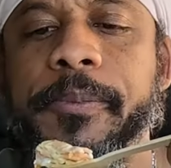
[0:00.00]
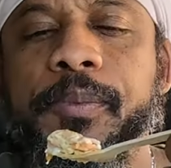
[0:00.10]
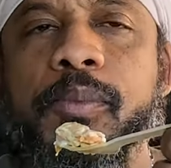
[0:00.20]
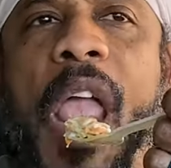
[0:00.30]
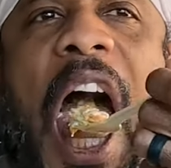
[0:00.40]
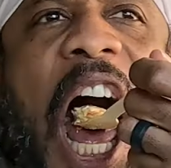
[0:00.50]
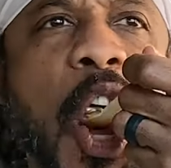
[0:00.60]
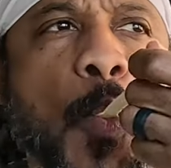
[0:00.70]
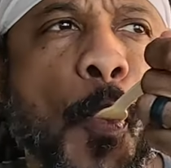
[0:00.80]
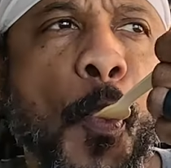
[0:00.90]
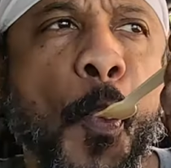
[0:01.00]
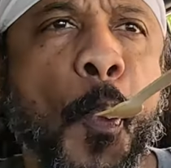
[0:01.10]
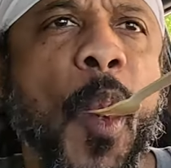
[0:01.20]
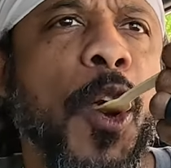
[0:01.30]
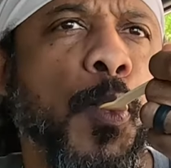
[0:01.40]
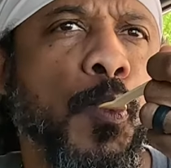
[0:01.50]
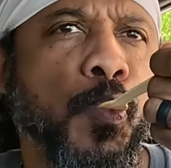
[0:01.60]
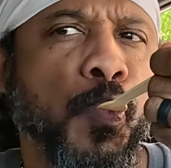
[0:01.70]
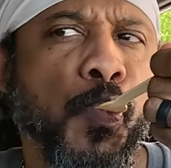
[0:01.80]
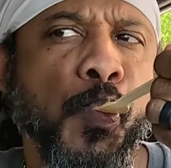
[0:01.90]
I'm ready to try your
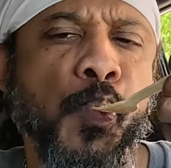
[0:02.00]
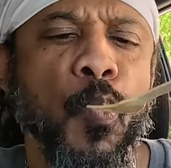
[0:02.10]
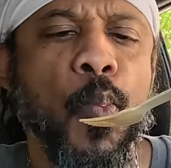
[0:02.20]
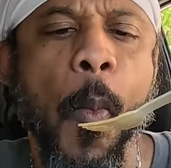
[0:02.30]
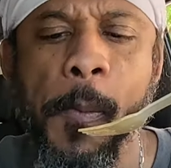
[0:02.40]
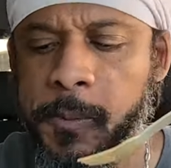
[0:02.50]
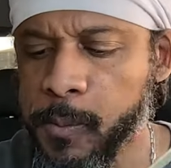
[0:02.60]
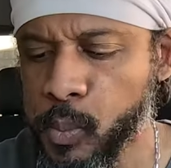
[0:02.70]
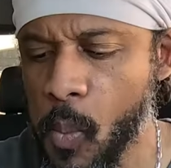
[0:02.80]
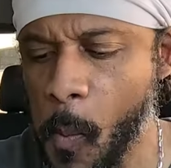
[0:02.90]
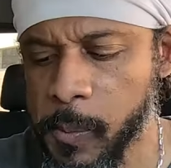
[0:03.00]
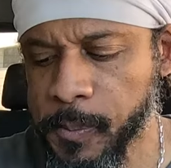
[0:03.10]
pancakes, sir.